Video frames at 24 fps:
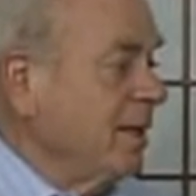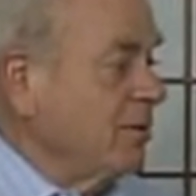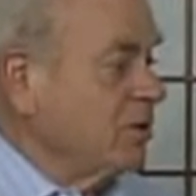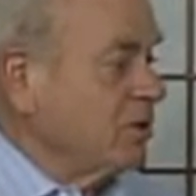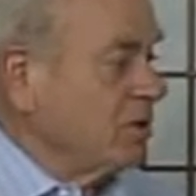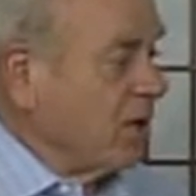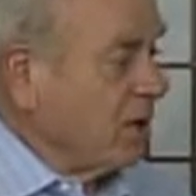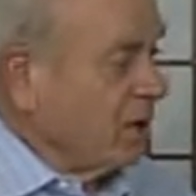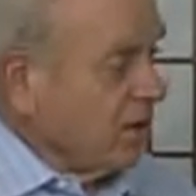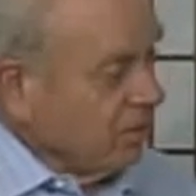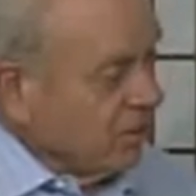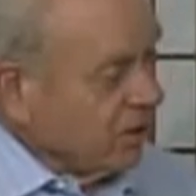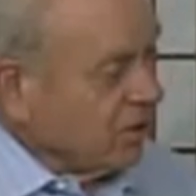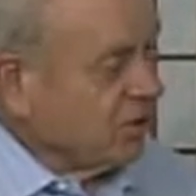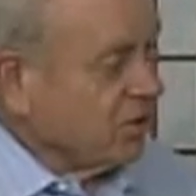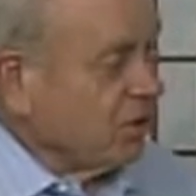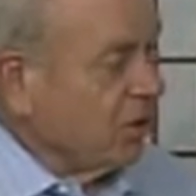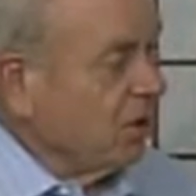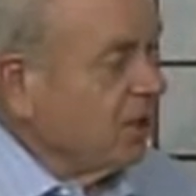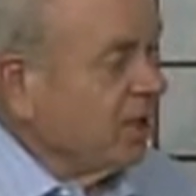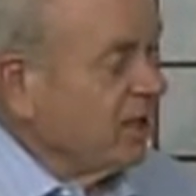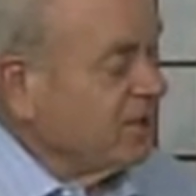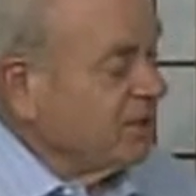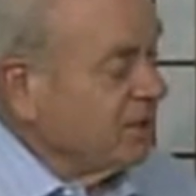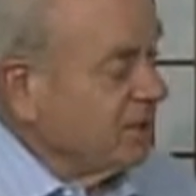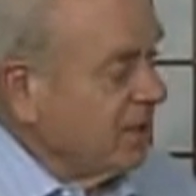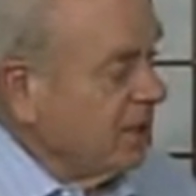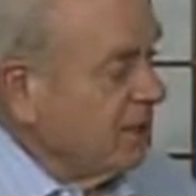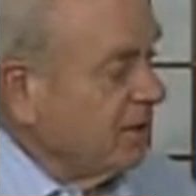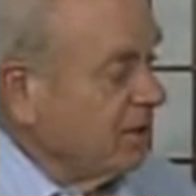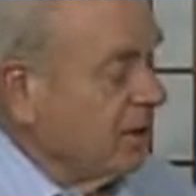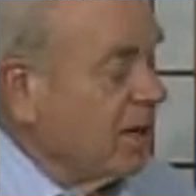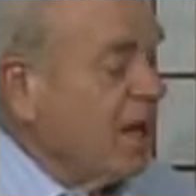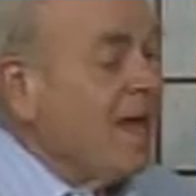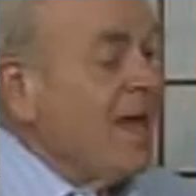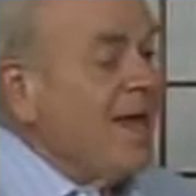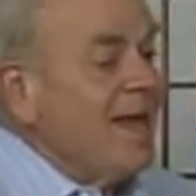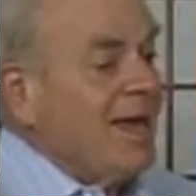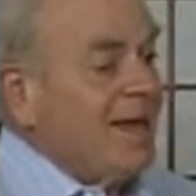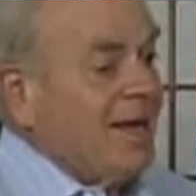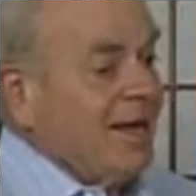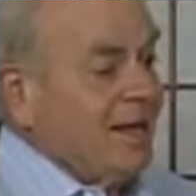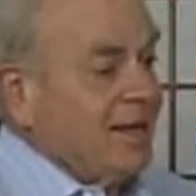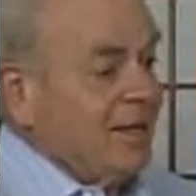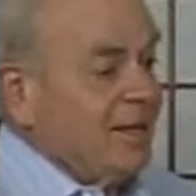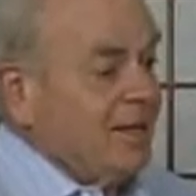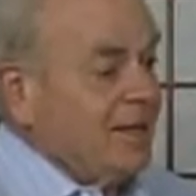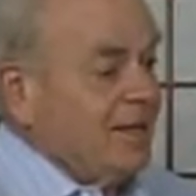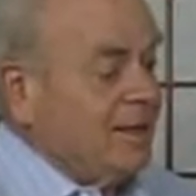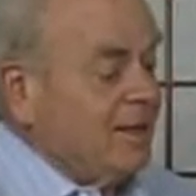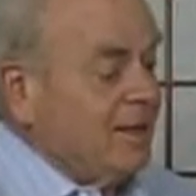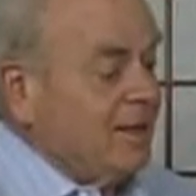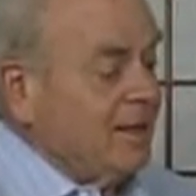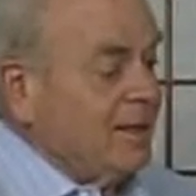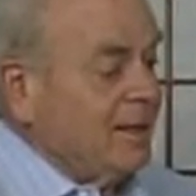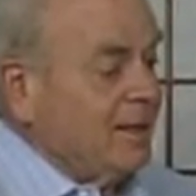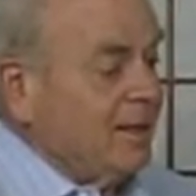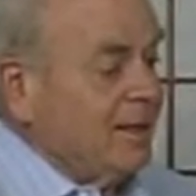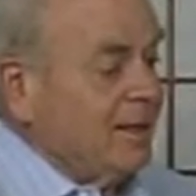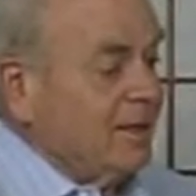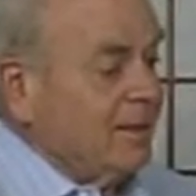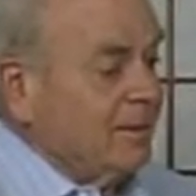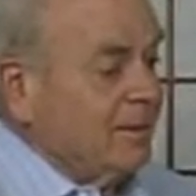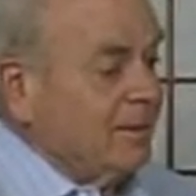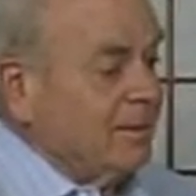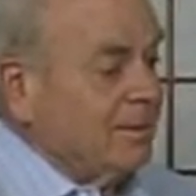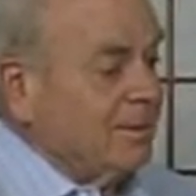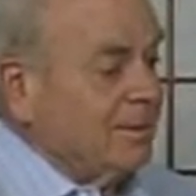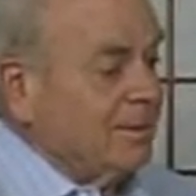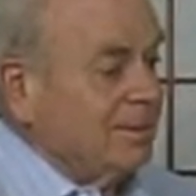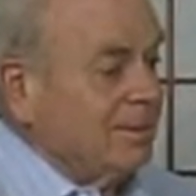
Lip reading: it was kind of mixing all that together. And then the